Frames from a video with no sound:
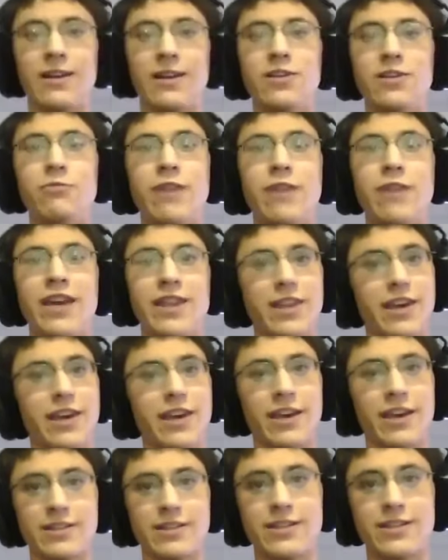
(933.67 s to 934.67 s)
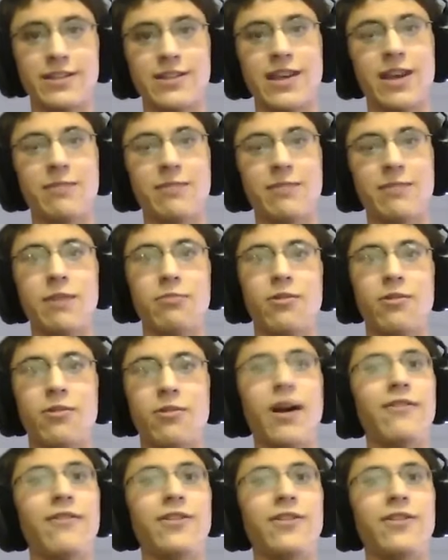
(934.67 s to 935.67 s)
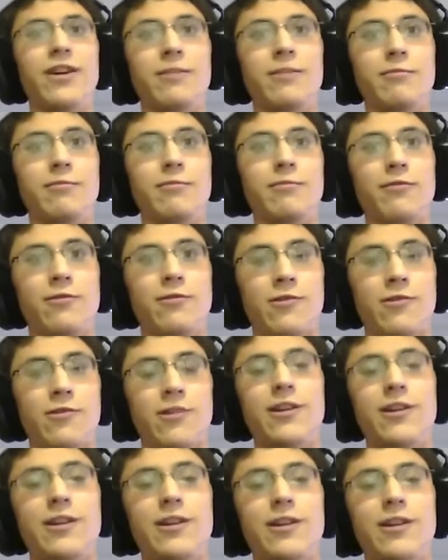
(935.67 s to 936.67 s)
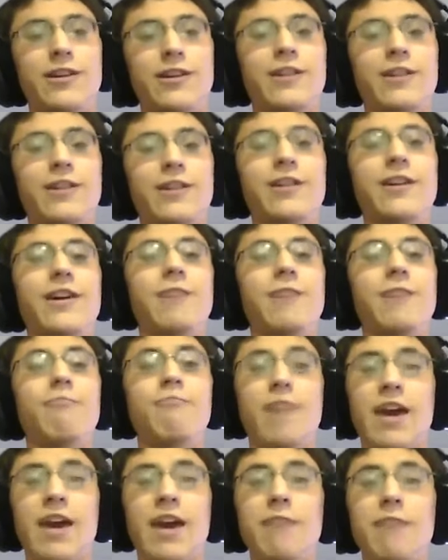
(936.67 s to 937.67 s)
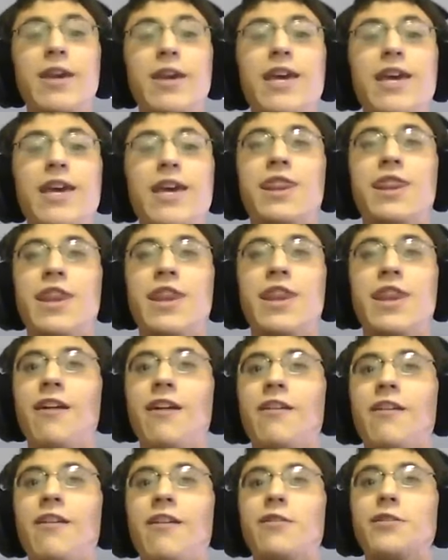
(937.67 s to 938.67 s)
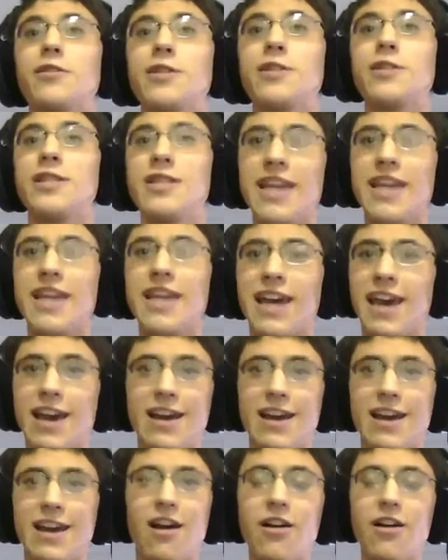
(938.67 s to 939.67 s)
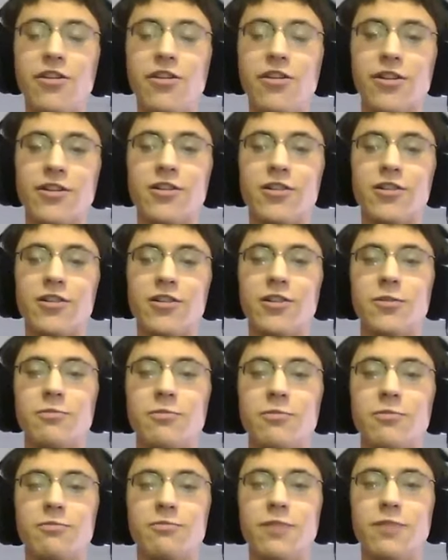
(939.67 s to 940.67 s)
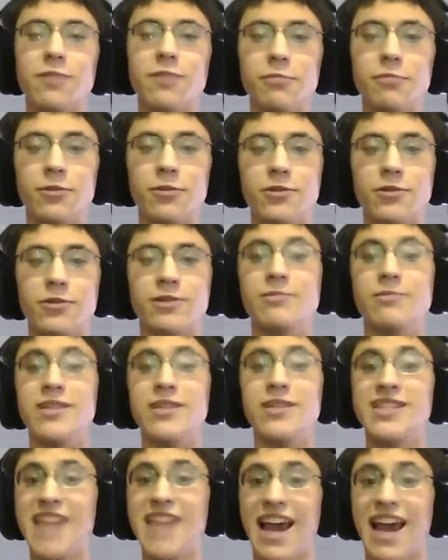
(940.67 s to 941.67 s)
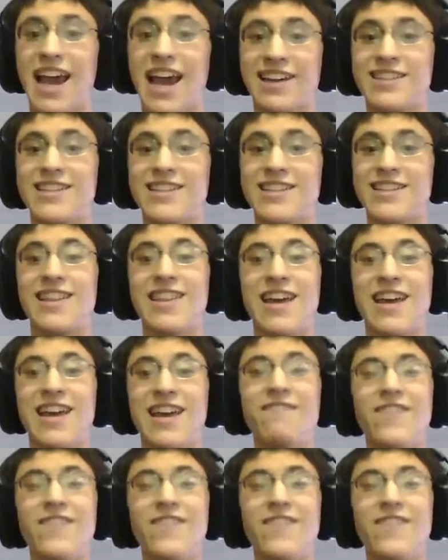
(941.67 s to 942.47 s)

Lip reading: doing things that people haven't done before. Maybe they're seeing other people's mistakes and then